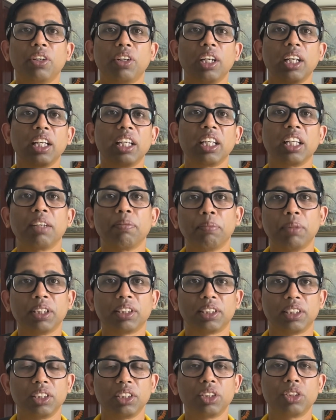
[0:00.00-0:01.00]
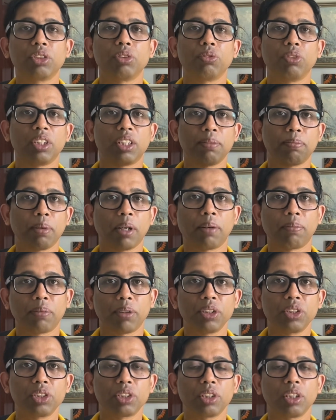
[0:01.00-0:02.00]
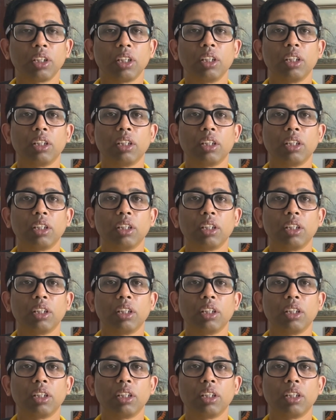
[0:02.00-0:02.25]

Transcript: relaying a message with a purpose,